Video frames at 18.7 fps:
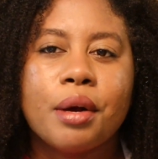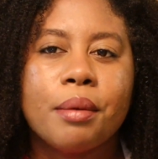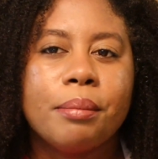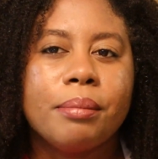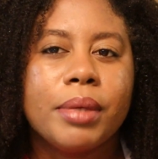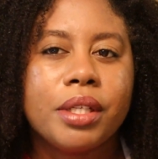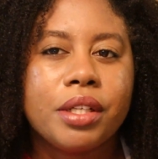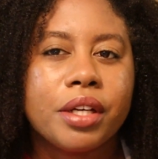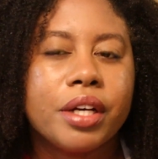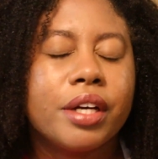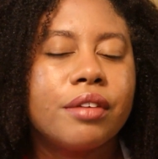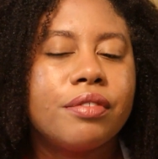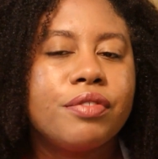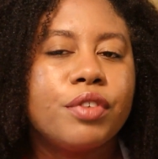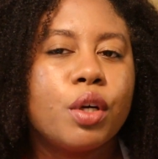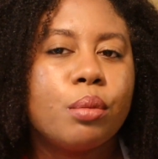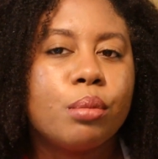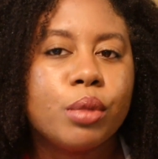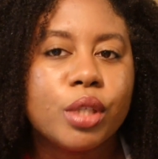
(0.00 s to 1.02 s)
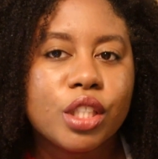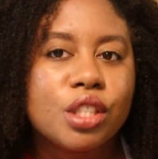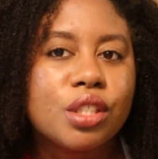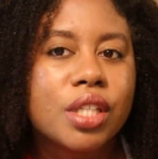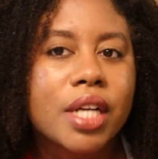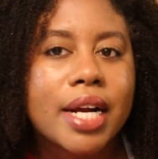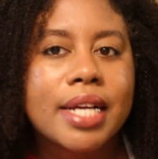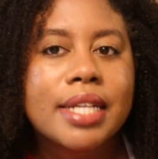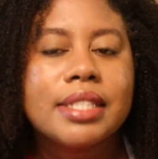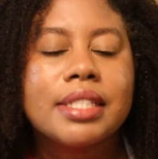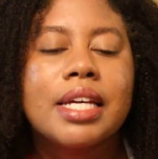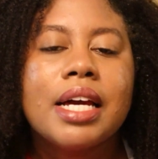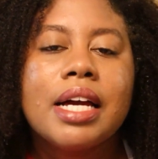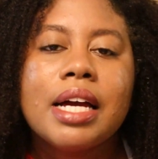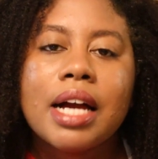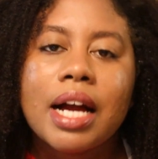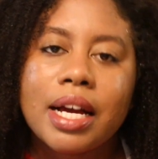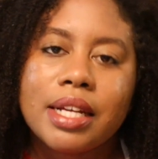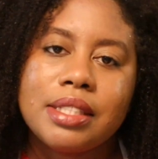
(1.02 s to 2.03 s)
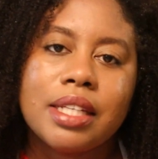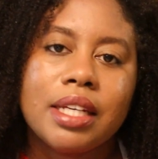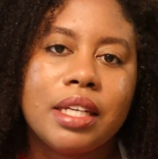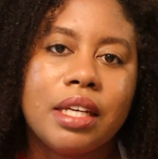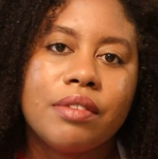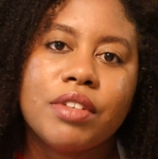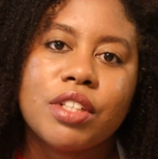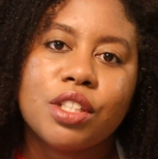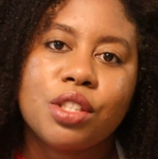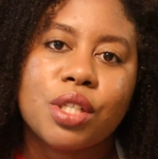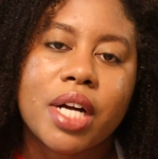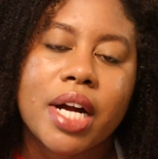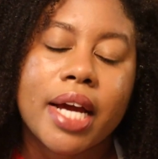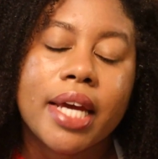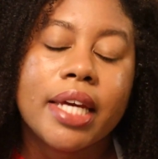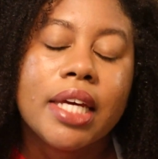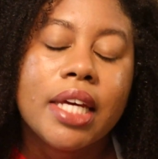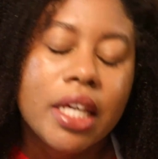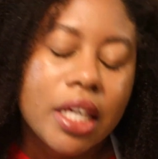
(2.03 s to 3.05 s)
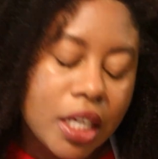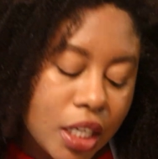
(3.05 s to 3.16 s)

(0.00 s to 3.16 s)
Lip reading: make your hair feel moisturized, I say give it a try.